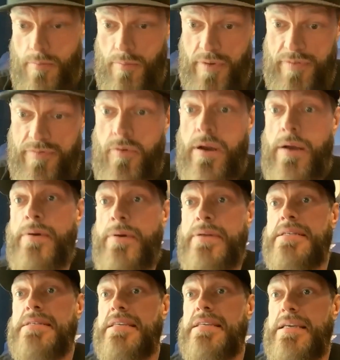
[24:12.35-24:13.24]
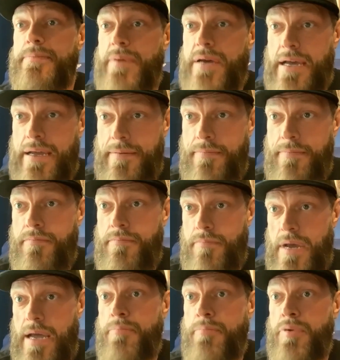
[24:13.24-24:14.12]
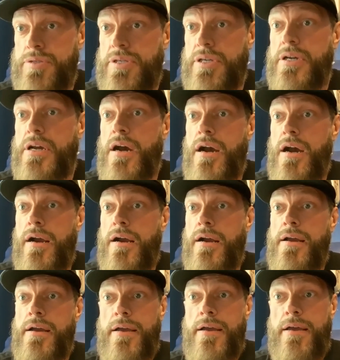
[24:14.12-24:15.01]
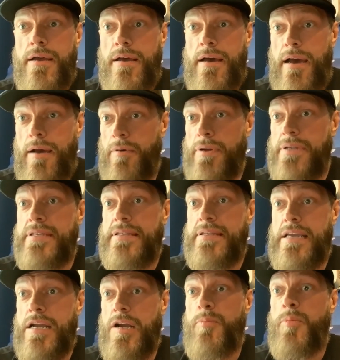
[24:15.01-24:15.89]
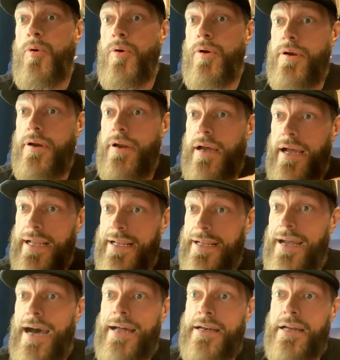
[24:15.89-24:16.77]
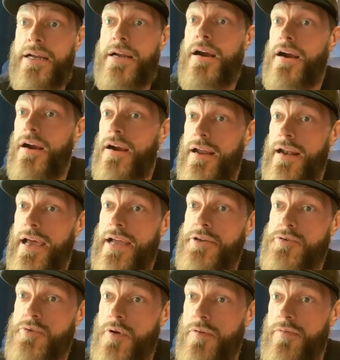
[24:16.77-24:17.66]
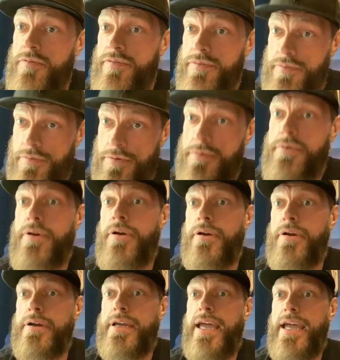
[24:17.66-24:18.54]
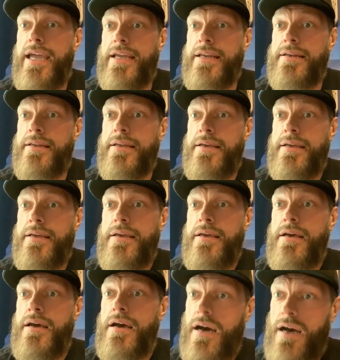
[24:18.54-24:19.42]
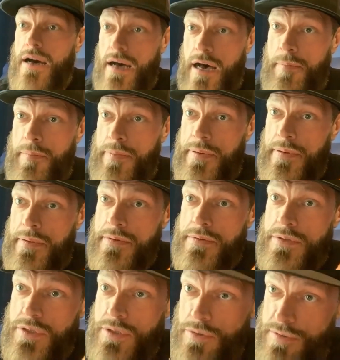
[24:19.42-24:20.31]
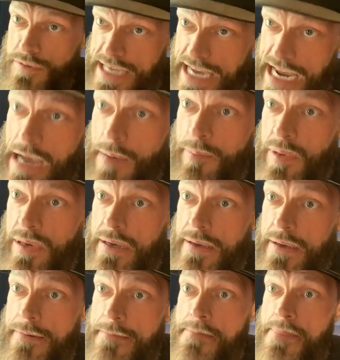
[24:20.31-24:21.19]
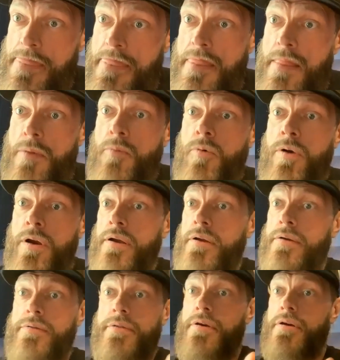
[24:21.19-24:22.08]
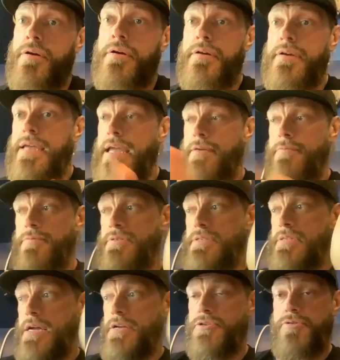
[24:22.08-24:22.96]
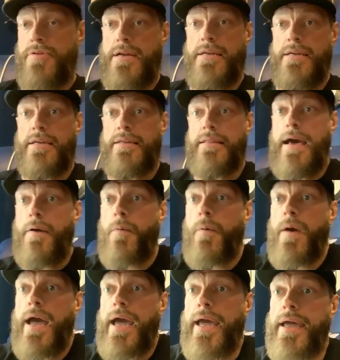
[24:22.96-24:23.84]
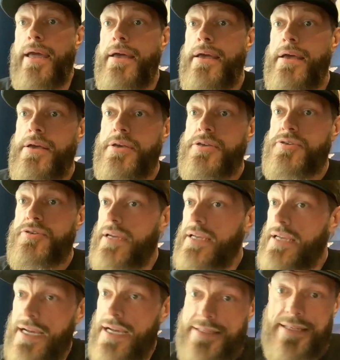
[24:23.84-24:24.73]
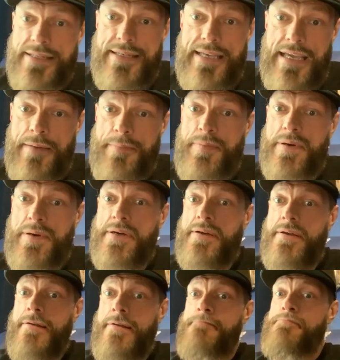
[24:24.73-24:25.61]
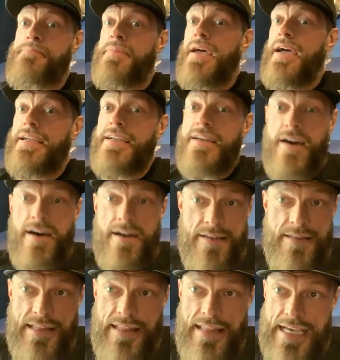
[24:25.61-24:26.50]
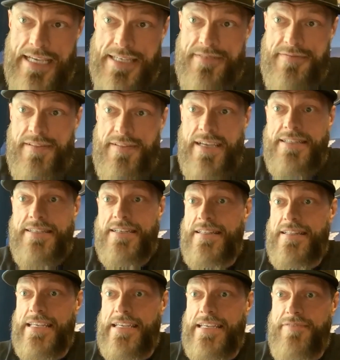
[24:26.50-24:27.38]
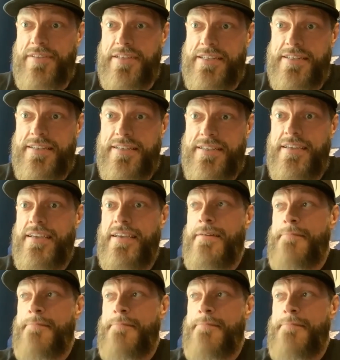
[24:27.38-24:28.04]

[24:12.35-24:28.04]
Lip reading: before I went to sleep, I booked a car. I went to the airport. I got in the car and I drove through the hurricane up to Tampa, where the hurricane was not trending that way. So I got to Tampa. I got on the last flight to Cleveland.